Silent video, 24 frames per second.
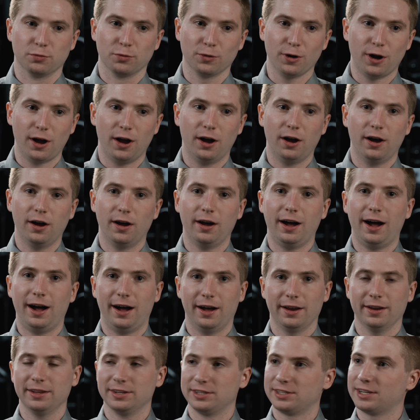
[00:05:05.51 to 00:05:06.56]
raw,
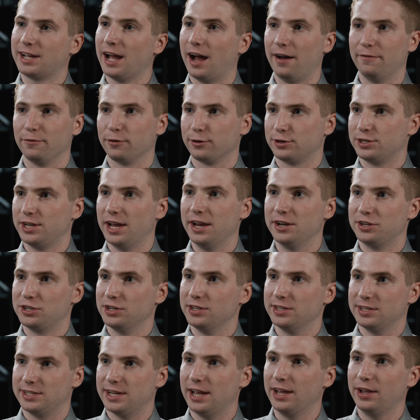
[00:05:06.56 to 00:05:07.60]
honest
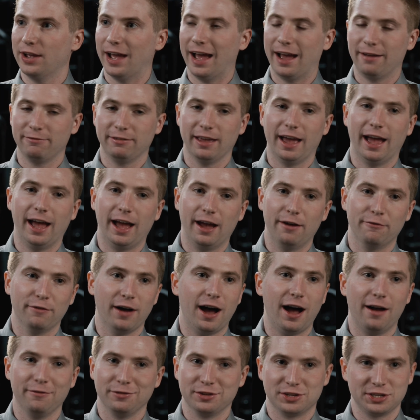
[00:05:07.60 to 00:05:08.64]
conversations that you have to have.
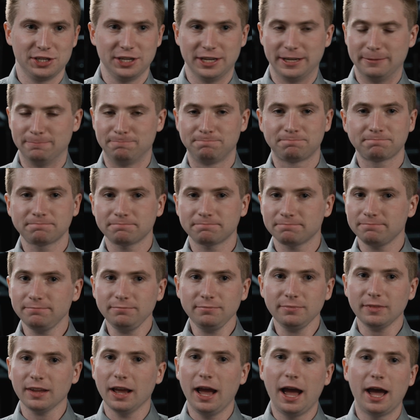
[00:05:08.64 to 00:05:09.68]
Obviously,
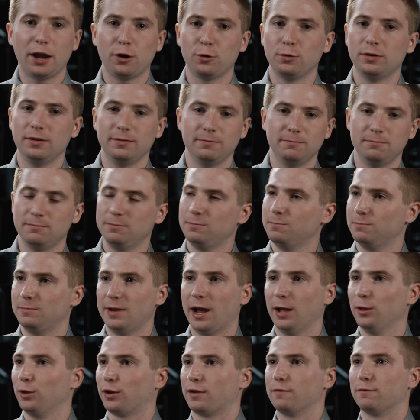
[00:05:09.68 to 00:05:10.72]
I'm
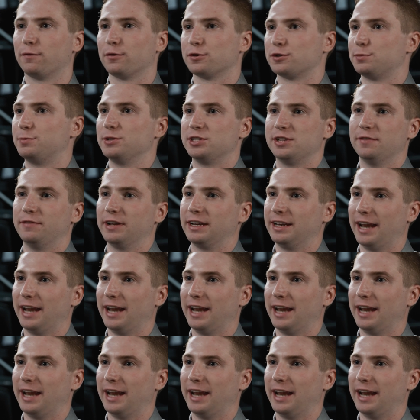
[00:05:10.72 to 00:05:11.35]
not looking for specific